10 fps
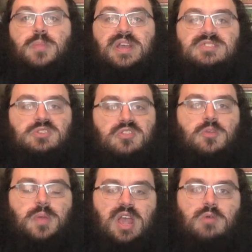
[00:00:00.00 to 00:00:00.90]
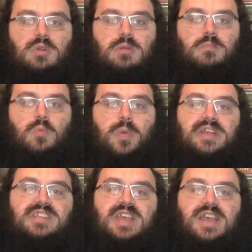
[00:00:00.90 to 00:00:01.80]
Based on their power, we
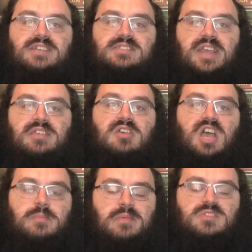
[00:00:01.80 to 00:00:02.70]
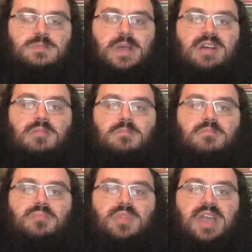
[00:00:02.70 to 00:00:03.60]
get to cast a type of spell
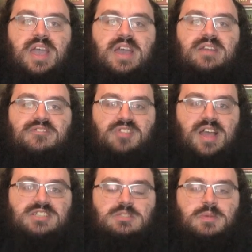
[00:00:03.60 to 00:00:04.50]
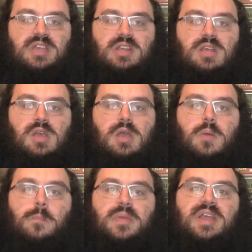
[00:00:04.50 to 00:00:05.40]
at flash speed,
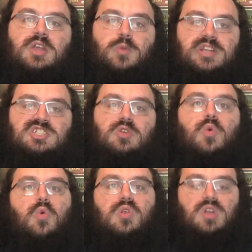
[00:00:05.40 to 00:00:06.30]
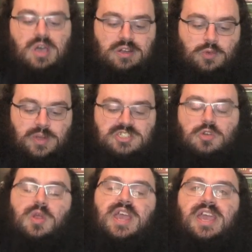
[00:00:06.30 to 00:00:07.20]
be it creature or non
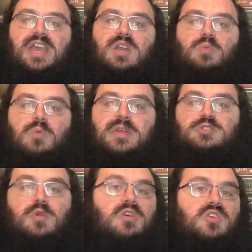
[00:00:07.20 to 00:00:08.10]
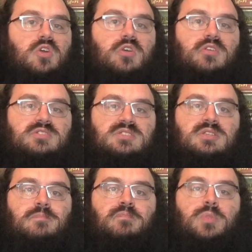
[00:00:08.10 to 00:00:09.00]
creature. And when we draw
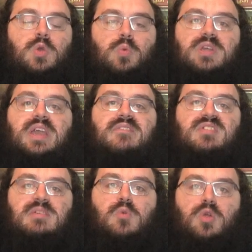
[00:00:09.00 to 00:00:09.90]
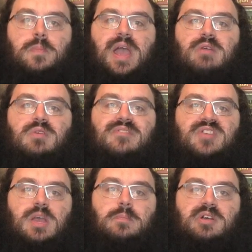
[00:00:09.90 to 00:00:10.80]
cards, we're giving them more power
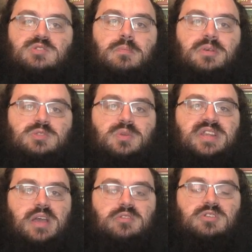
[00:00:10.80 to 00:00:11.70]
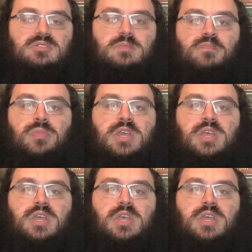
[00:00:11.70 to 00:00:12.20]
via plus one plus one counters.